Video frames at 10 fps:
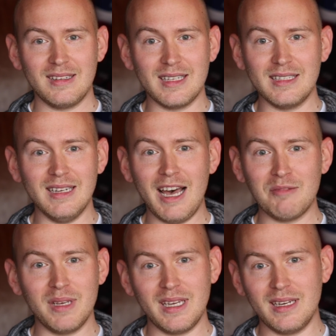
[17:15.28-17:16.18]
does
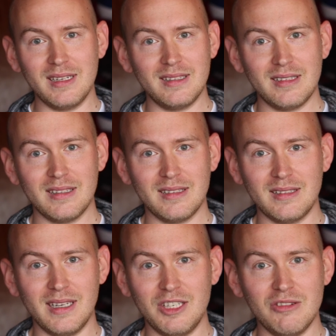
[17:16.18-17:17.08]
not mean
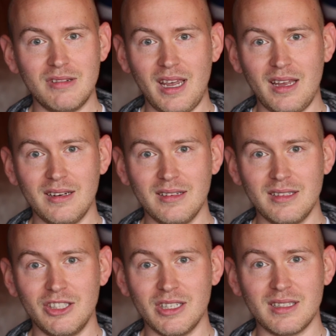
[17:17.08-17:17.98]
that you can't
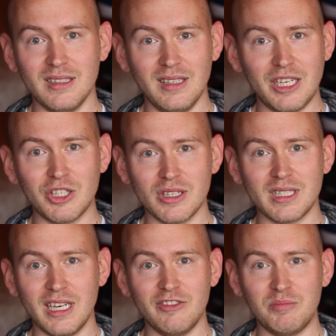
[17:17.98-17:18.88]
just let
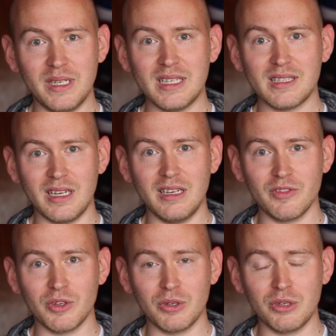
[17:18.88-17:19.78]
yourself be seen
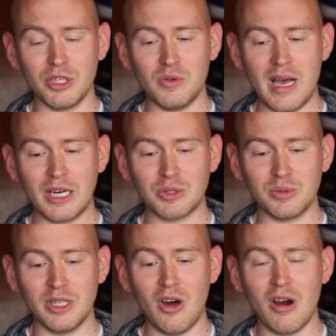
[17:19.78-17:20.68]
for who you
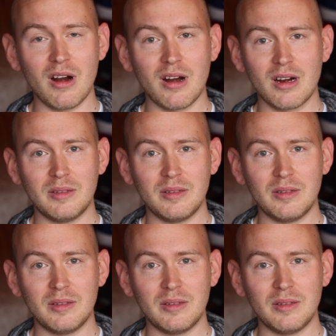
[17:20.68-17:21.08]
actually are.